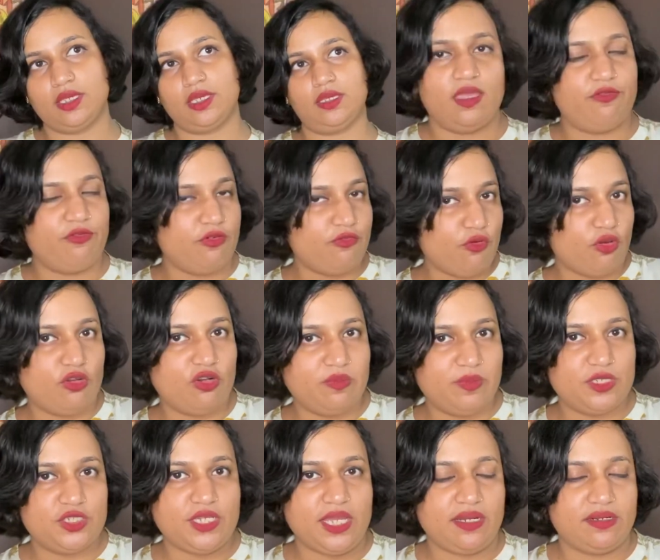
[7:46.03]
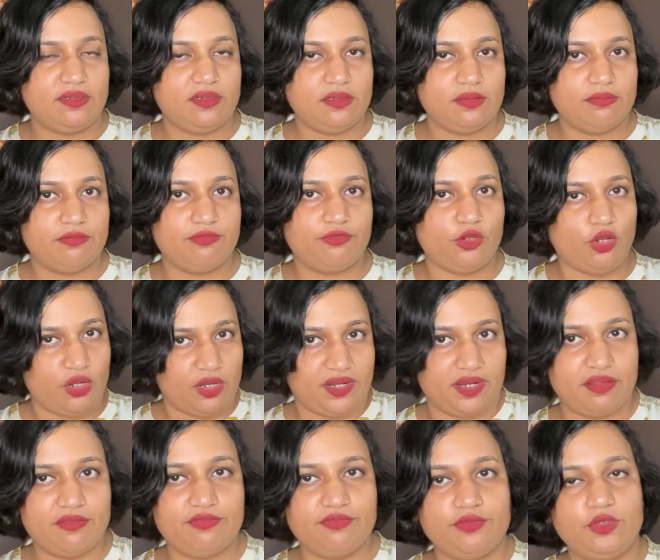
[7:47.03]
If you followed my channel for long
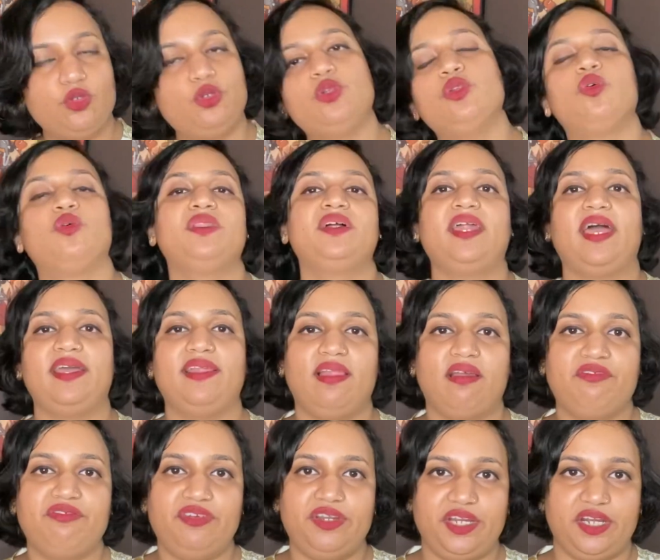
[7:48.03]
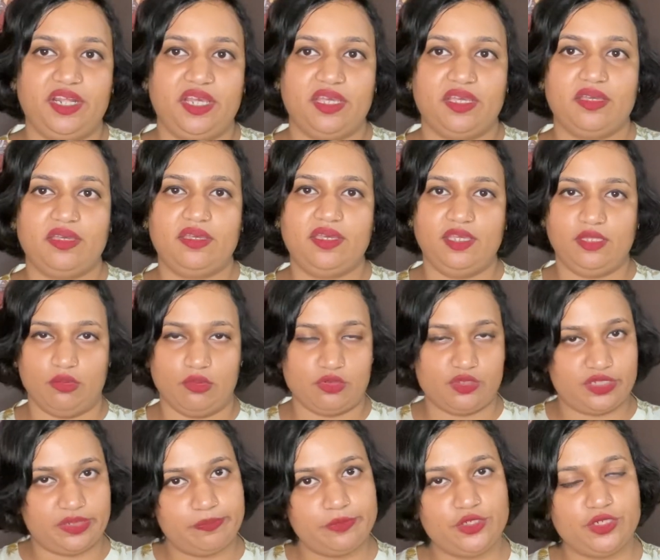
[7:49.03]
enough, you will know that I love reading Hindu
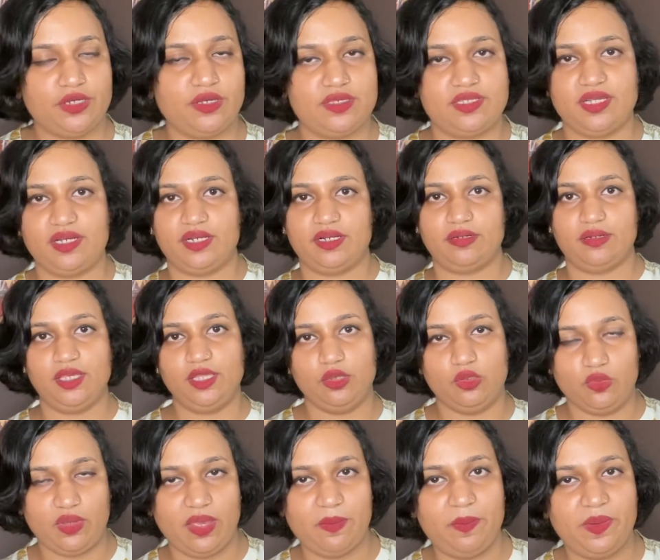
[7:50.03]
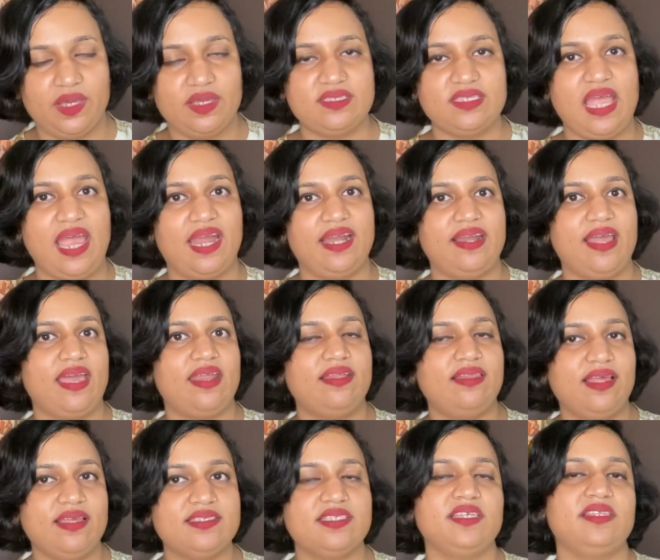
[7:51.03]
scriptures and Hindu epics and
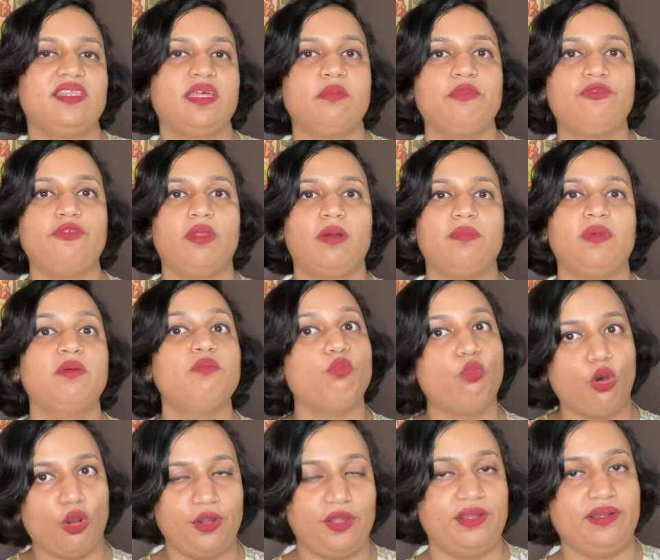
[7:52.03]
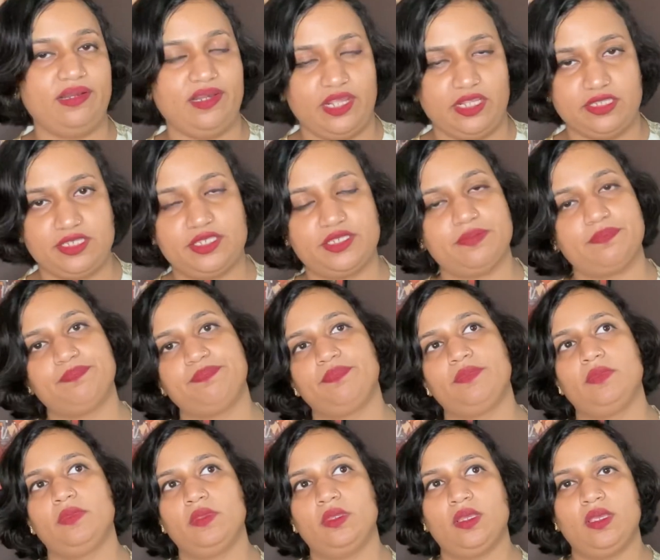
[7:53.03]
analyzing them from a modern lens.
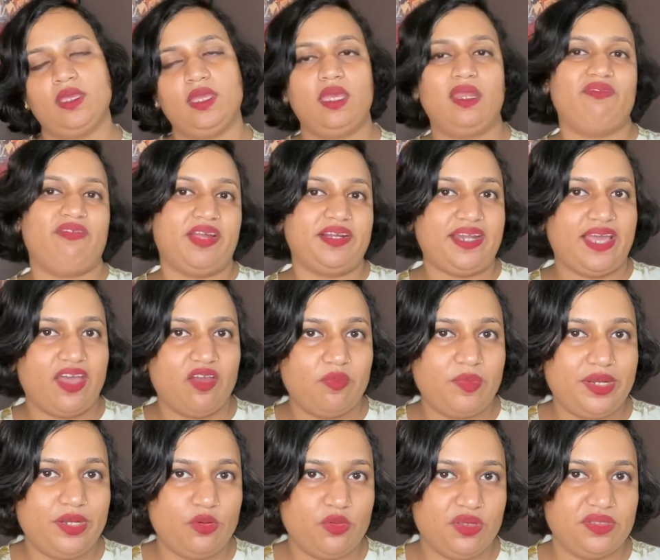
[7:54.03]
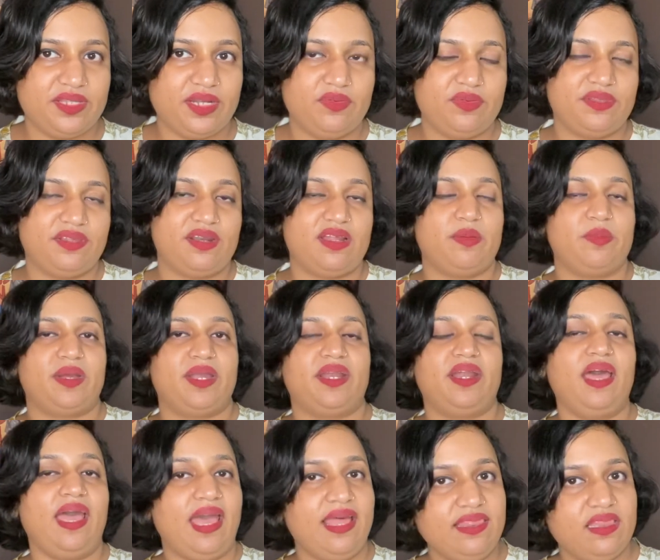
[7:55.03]
In fact, I have been doing that with the
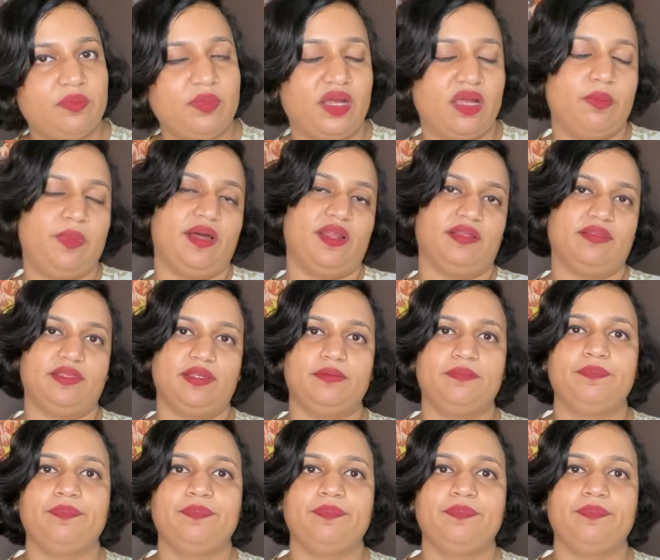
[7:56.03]
Ramayana and the Mahabharata.